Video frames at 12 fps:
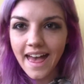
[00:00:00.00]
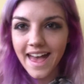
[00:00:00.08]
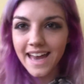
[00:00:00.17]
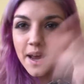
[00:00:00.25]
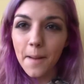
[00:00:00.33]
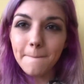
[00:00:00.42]

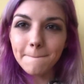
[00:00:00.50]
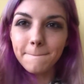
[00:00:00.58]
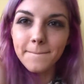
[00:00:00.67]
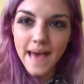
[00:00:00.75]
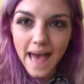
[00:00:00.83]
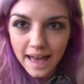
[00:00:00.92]
And I'm
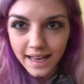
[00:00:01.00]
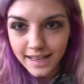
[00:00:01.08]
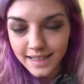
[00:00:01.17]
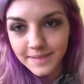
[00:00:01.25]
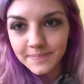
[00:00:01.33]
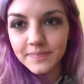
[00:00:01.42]
back.
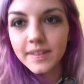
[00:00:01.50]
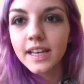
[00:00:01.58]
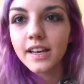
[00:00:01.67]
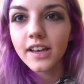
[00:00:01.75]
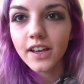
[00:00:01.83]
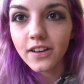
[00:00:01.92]

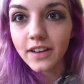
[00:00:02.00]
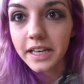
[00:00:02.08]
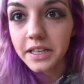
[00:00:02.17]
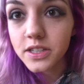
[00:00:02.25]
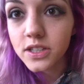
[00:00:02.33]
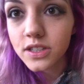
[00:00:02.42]
Okay,
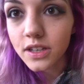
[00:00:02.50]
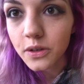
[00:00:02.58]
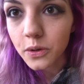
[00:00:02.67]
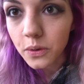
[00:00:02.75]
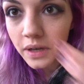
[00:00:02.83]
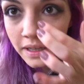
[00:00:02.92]

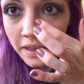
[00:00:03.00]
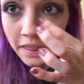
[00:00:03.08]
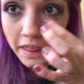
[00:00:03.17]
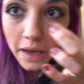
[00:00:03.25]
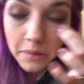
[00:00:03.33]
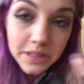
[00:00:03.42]
so
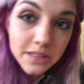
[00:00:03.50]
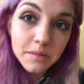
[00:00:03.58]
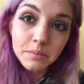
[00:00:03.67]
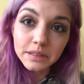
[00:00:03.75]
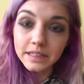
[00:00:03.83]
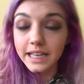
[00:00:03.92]
that was a
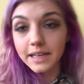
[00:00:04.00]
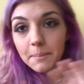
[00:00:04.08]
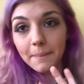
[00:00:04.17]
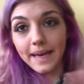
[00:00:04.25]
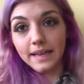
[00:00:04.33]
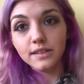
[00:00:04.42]
complete
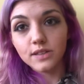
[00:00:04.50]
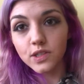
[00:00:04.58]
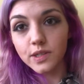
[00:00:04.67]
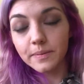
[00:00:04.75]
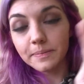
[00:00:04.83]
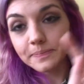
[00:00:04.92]
mess.